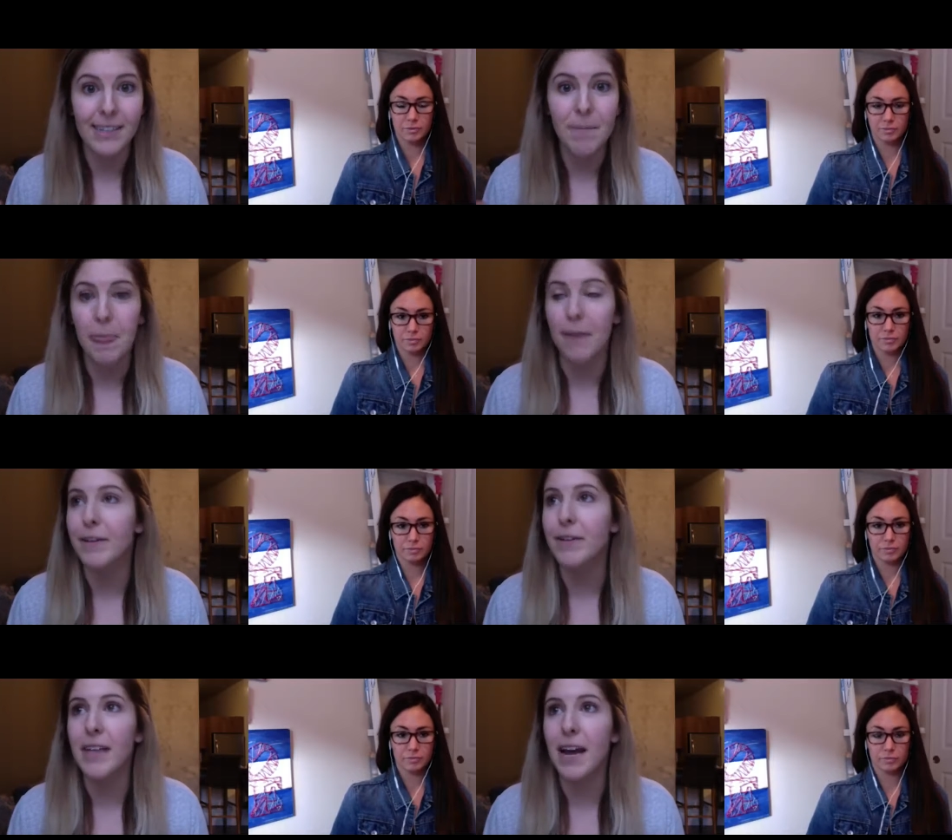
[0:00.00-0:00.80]
Speaker 1: If you
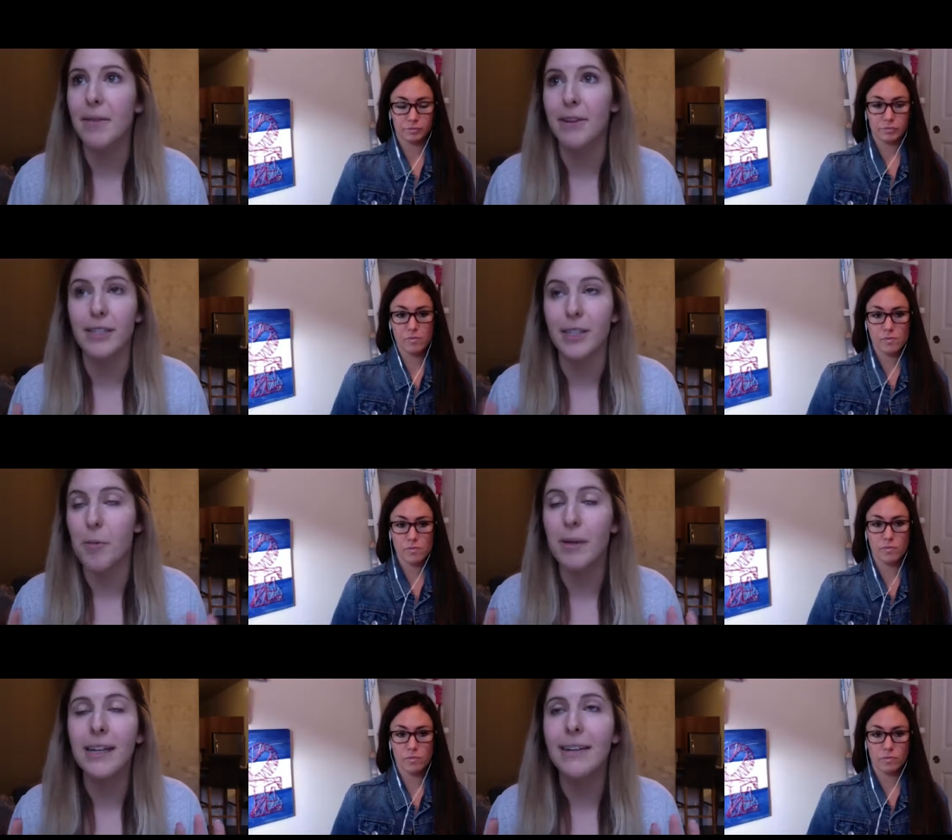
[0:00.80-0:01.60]
type, there's so
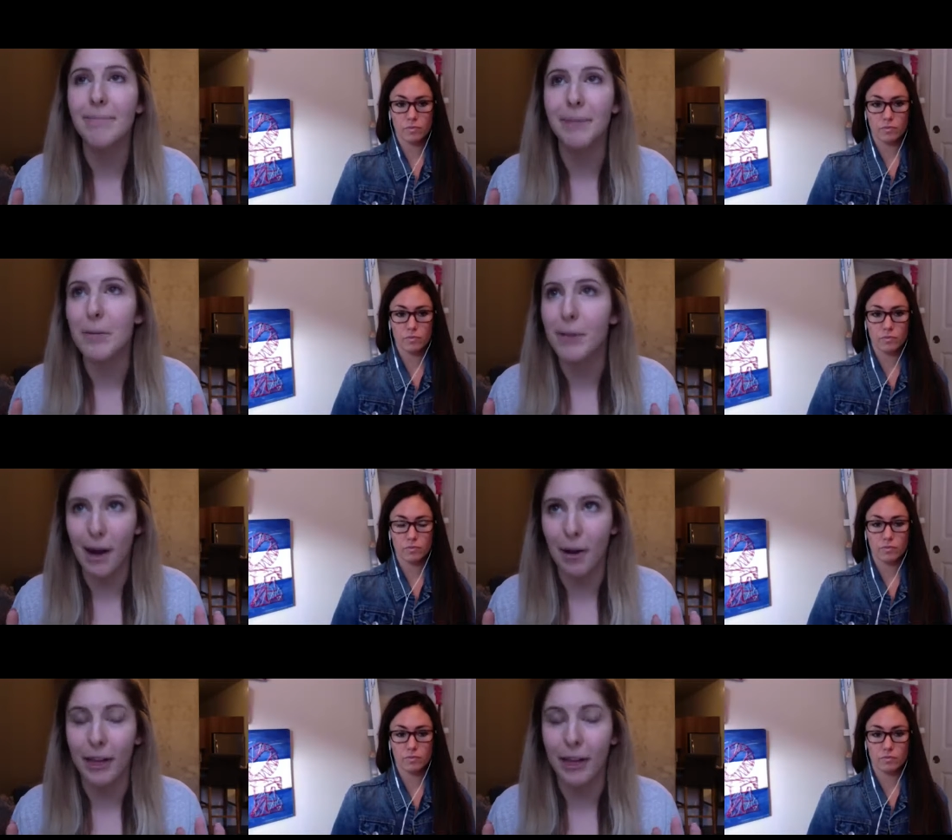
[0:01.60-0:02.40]
many people out
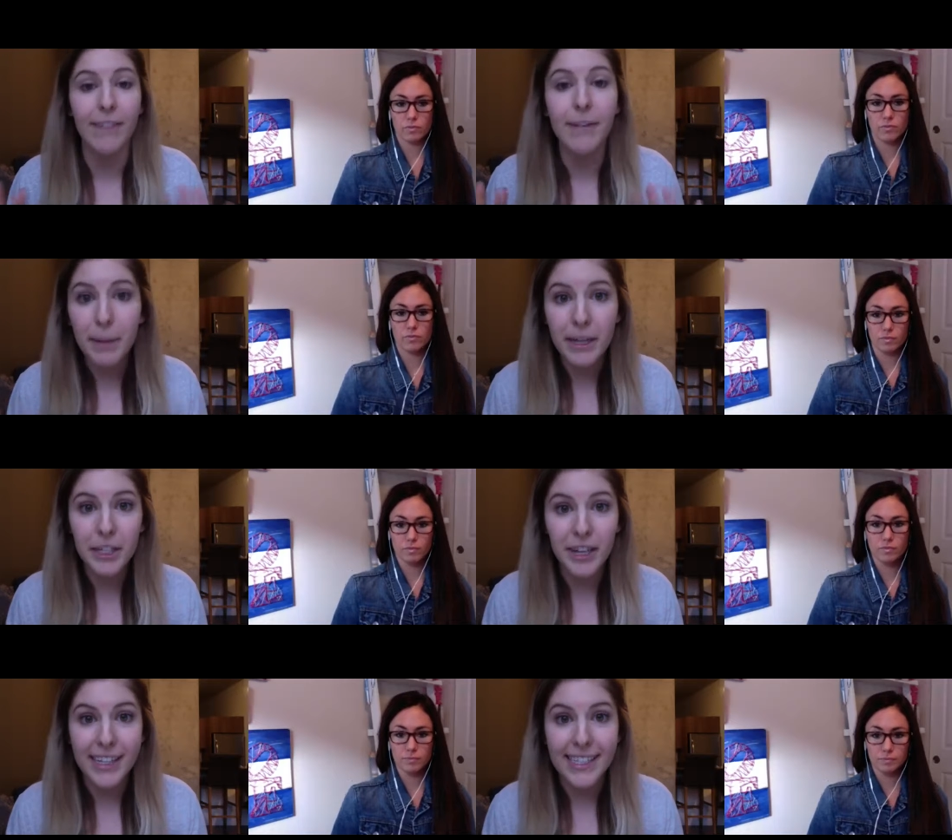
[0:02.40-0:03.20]
there, even
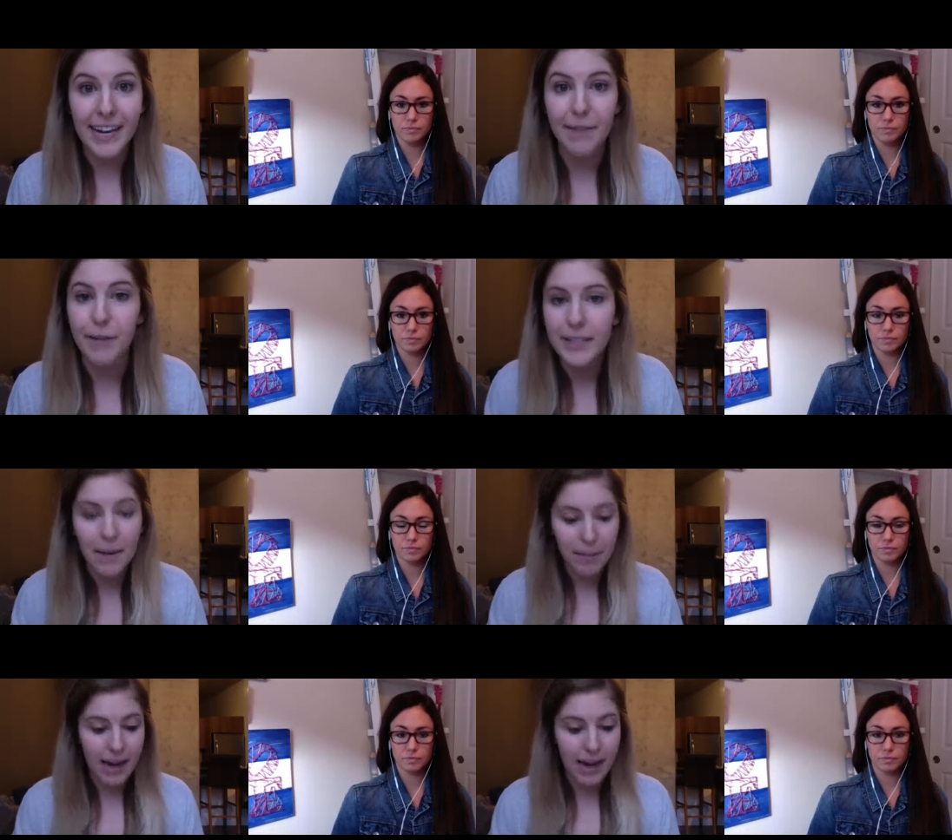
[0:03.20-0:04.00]
Pinterest, if you type in
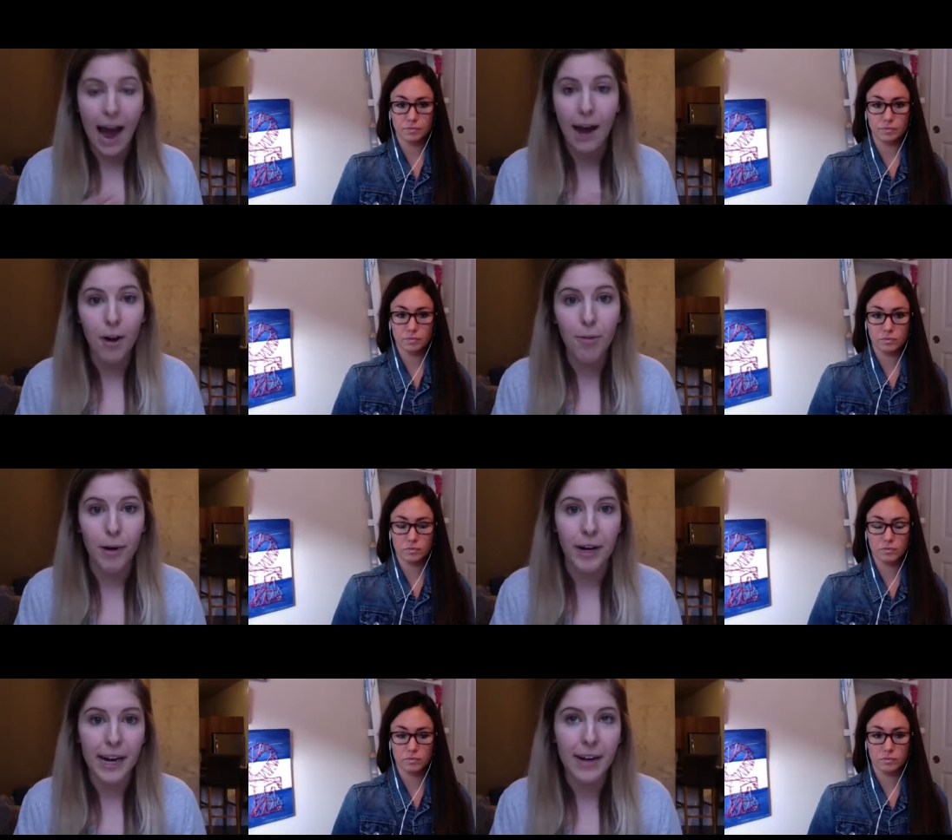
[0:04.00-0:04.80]
at-home
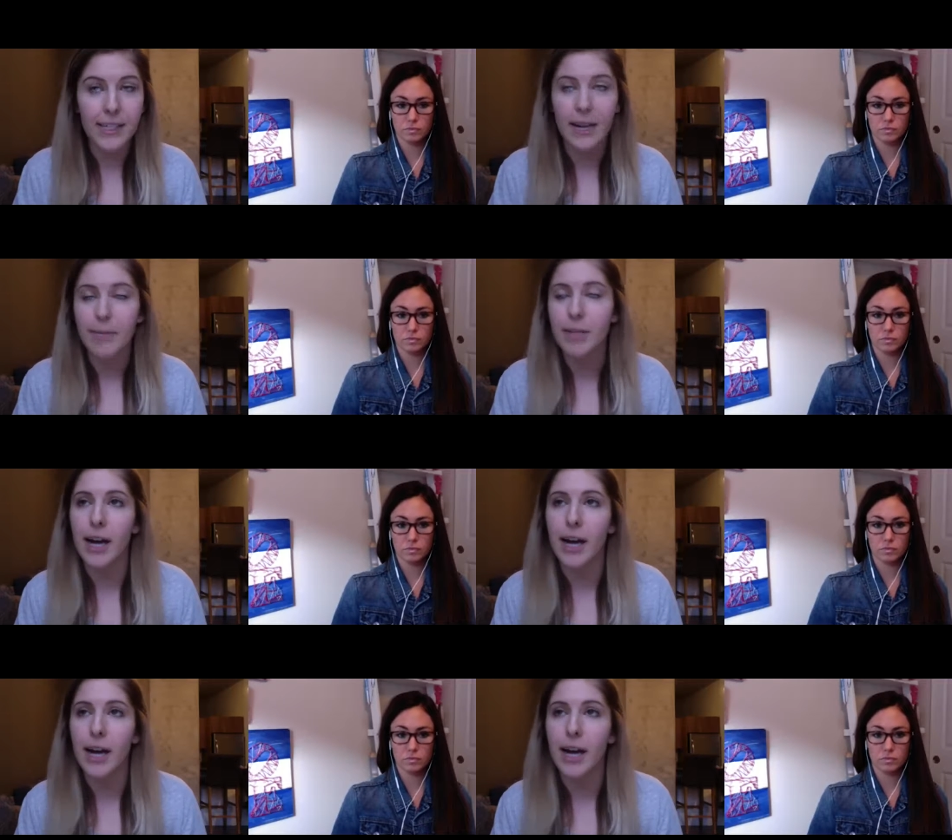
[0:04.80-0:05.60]
workouts, I'm
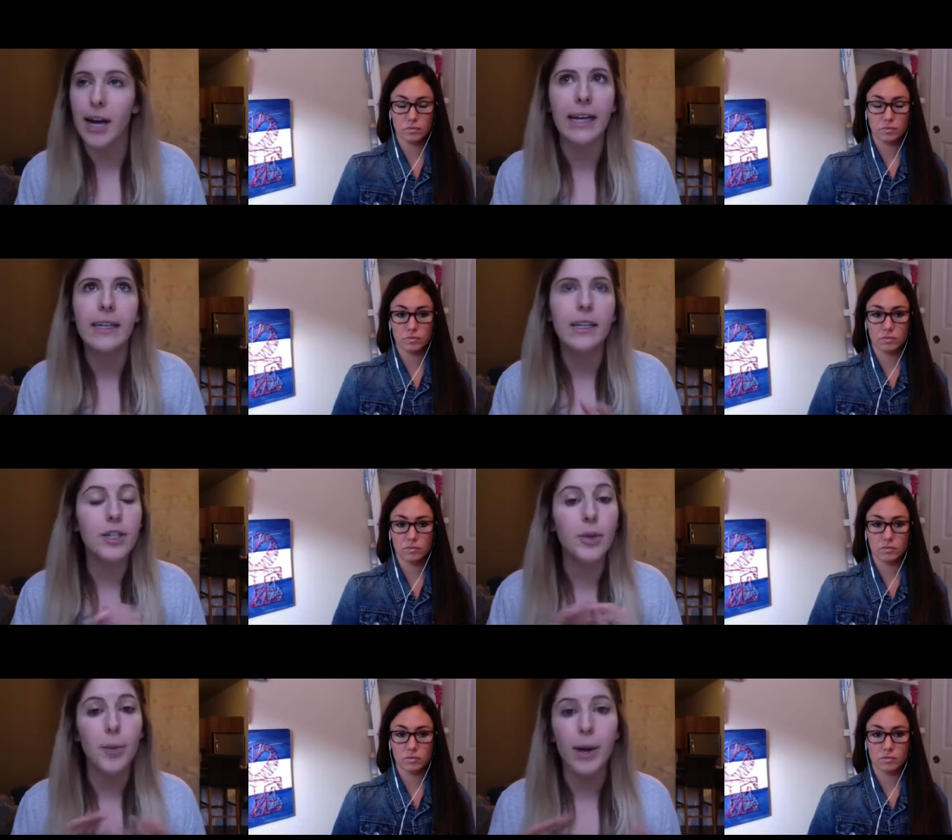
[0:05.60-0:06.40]
talking
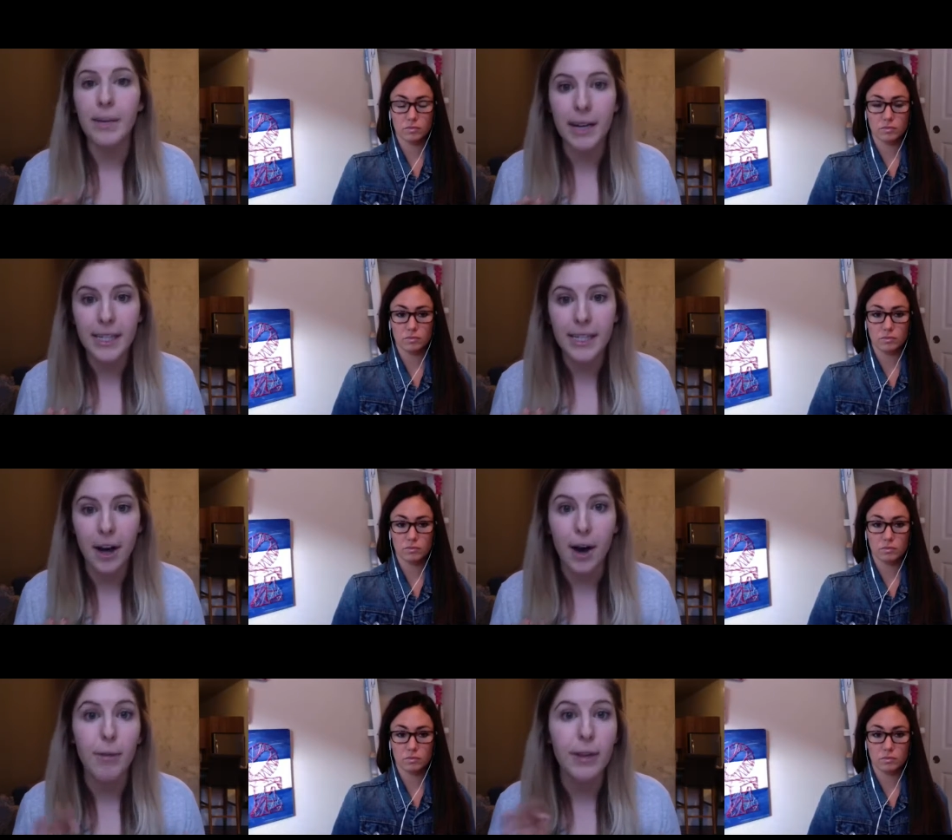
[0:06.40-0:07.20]
twenty minutes at home,
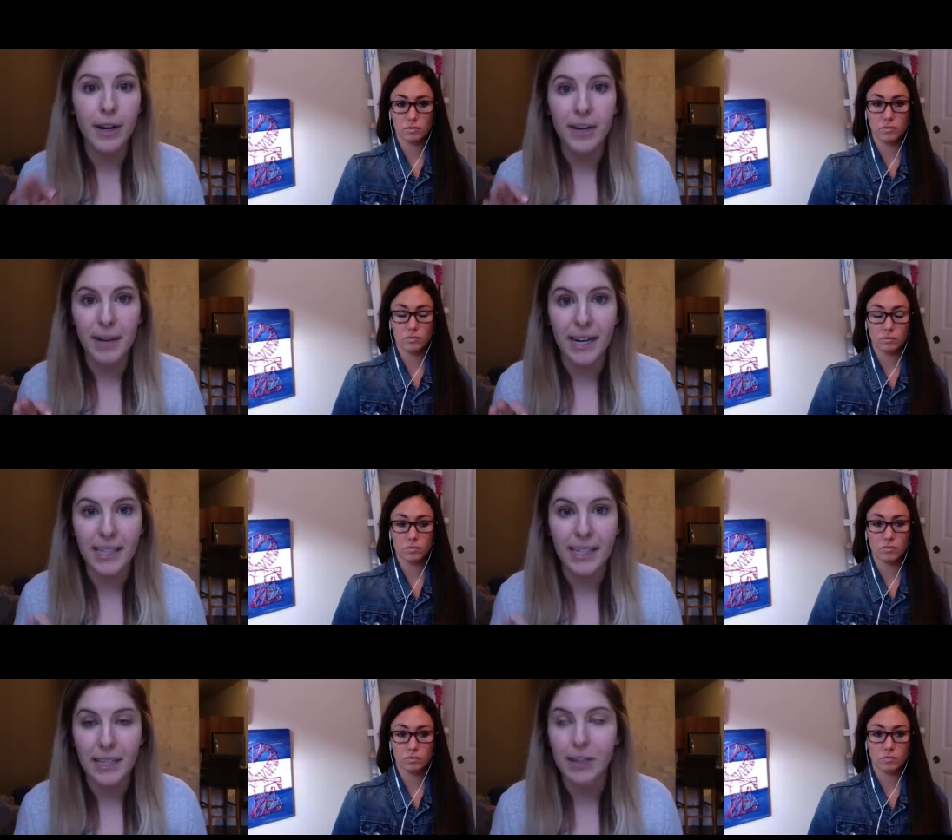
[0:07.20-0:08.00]
thirty minutes.
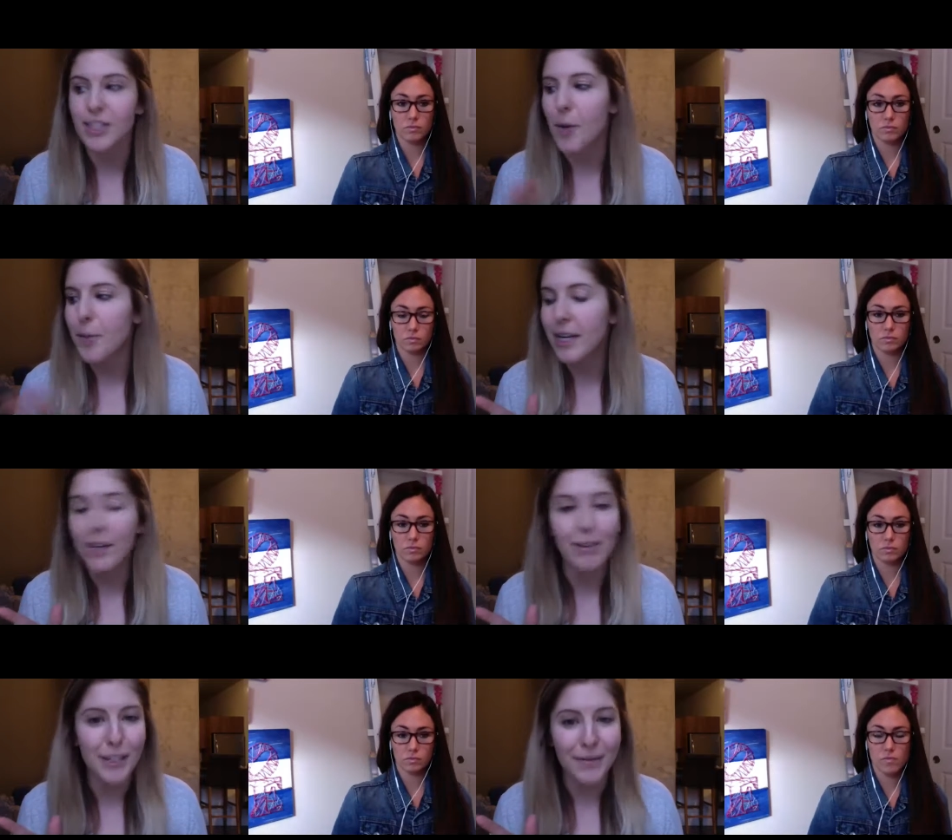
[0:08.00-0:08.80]
There's so many YouTube